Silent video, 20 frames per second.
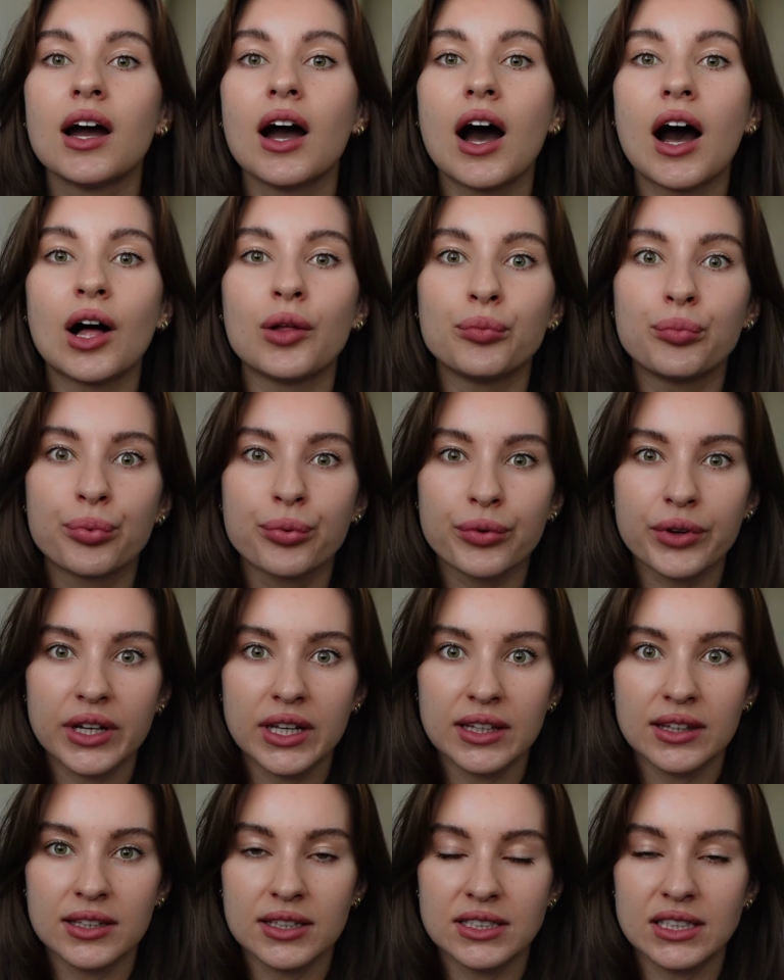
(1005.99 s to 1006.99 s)
I'll
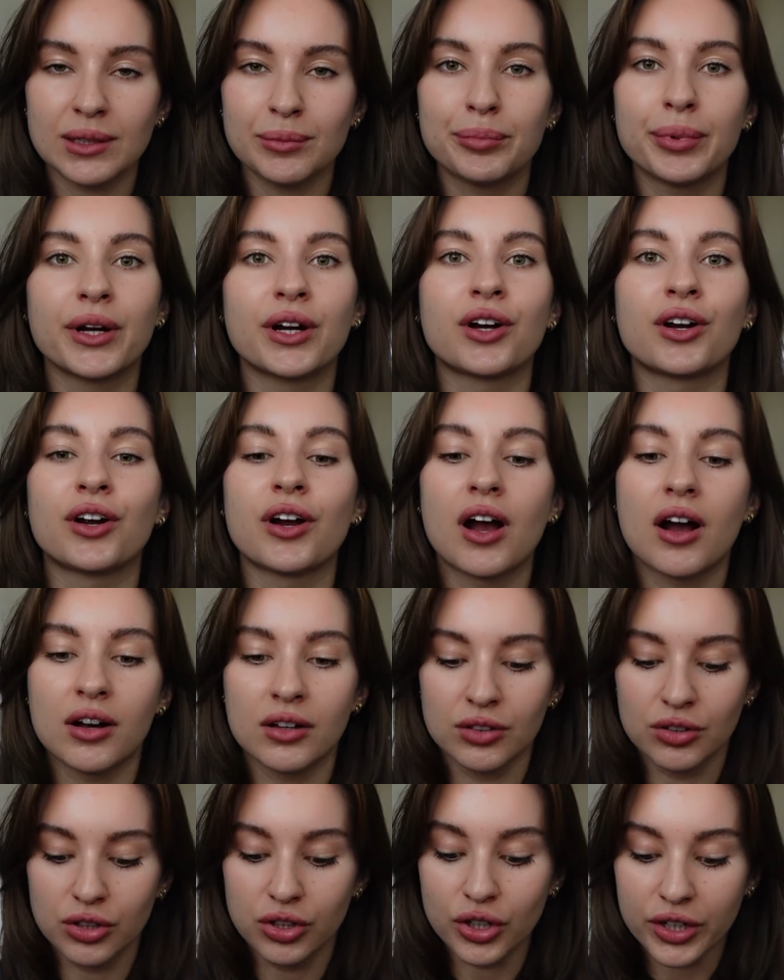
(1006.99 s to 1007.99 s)
breathe deeper.
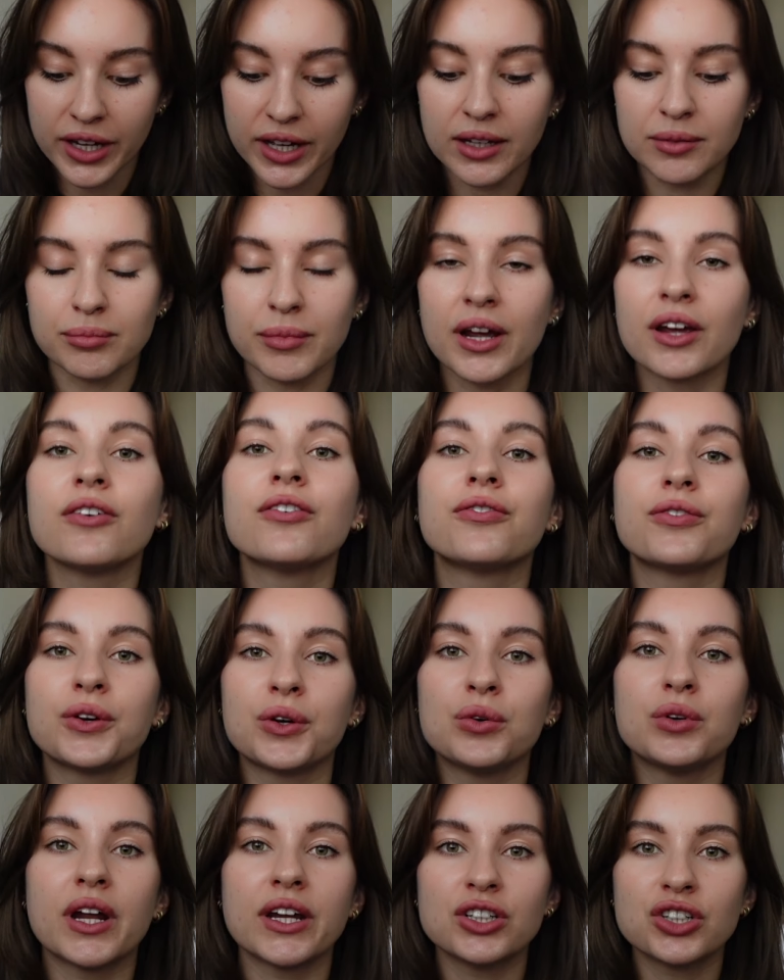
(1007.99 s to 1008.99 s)
I'll look at my
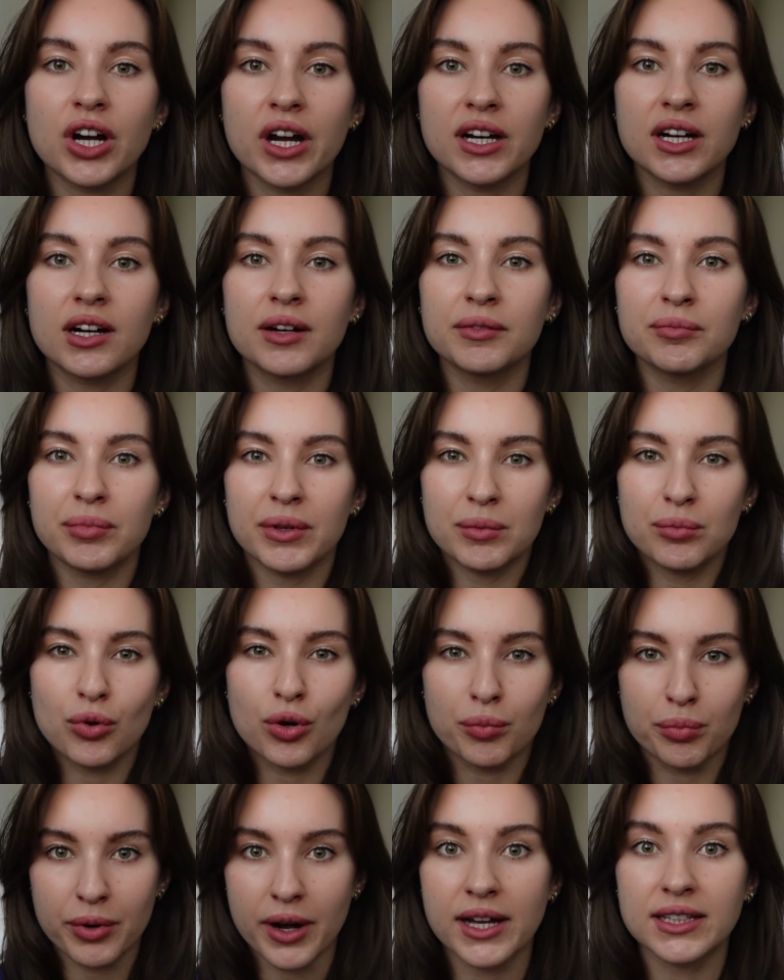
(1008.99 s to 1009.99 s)
food. I try to be
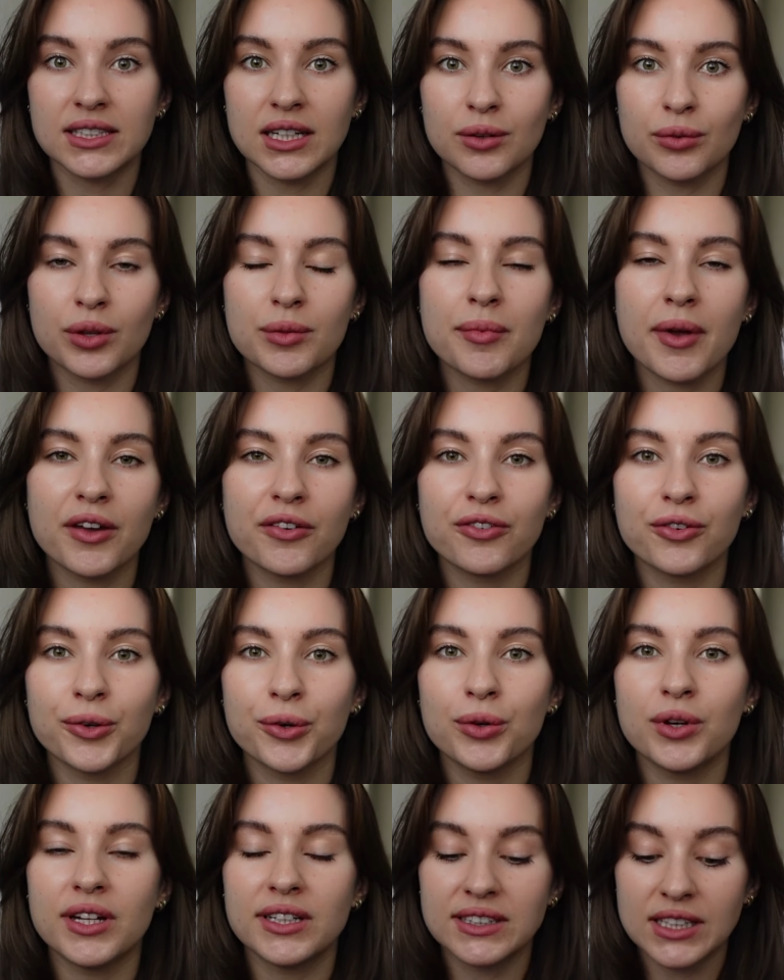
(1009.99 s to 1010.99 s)
more present with my
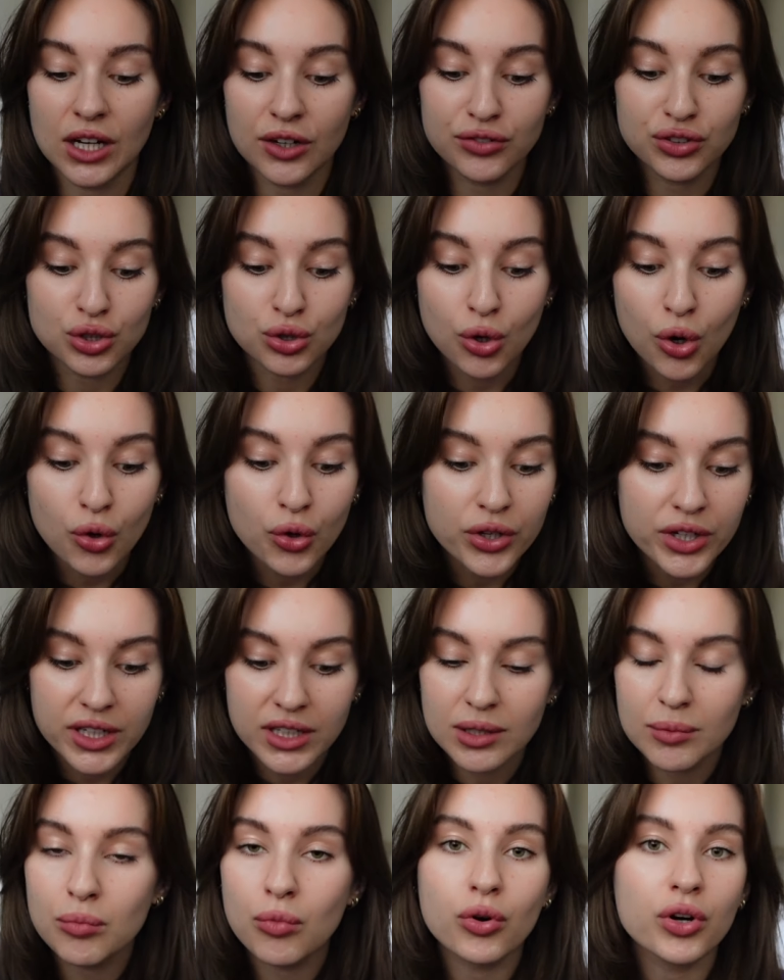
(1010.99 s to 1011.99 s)
food instead of scrolling
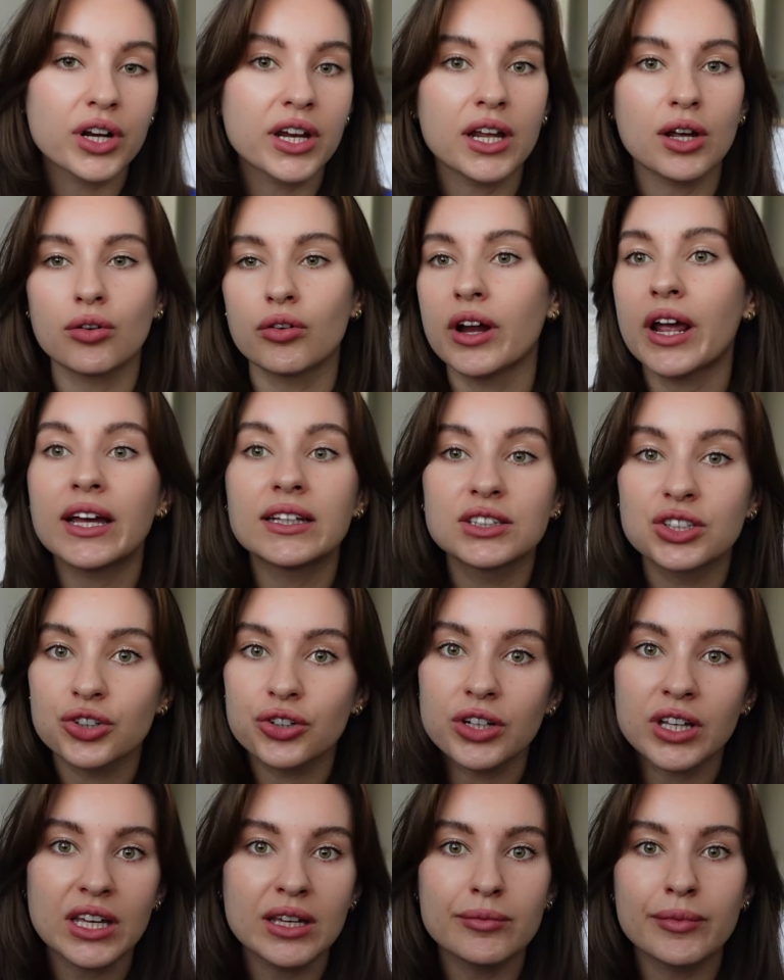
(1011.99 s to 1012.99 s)
in the morning or
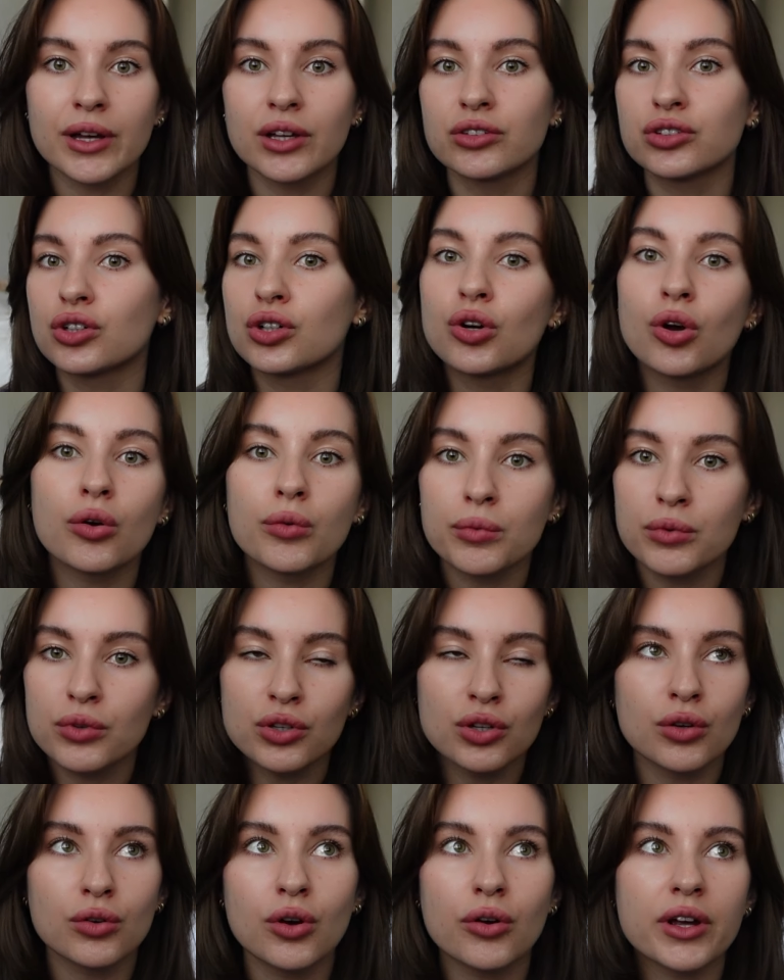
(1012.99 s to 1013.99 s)
answering emails or
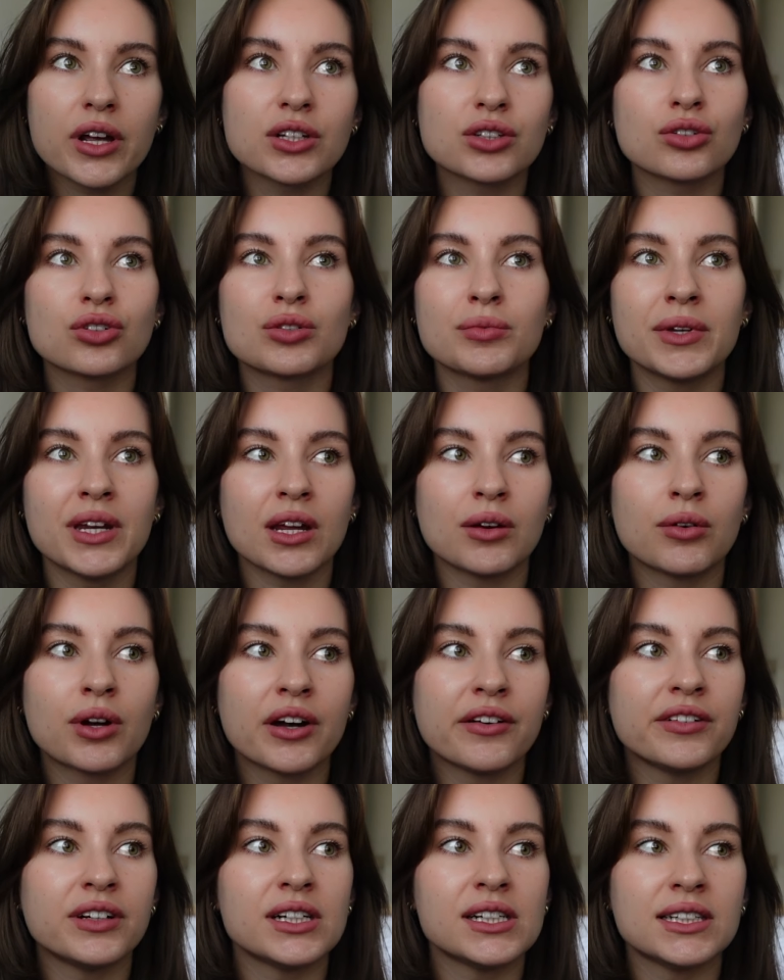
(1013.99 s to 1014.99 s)
going on social media,
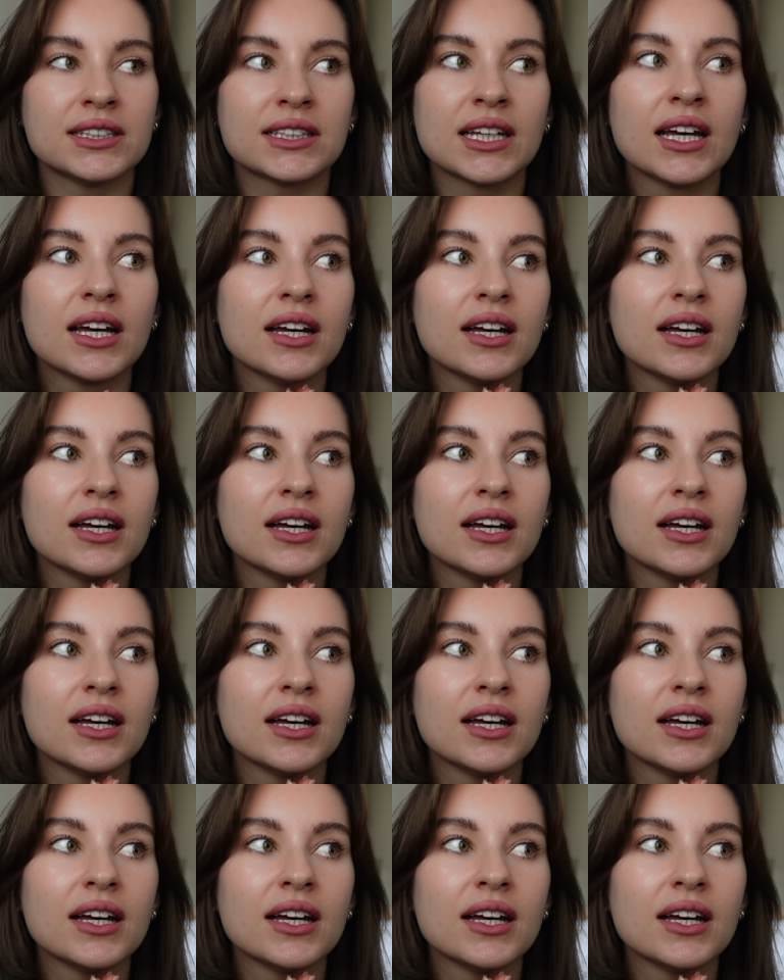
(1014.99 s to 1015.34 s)
whatever it is.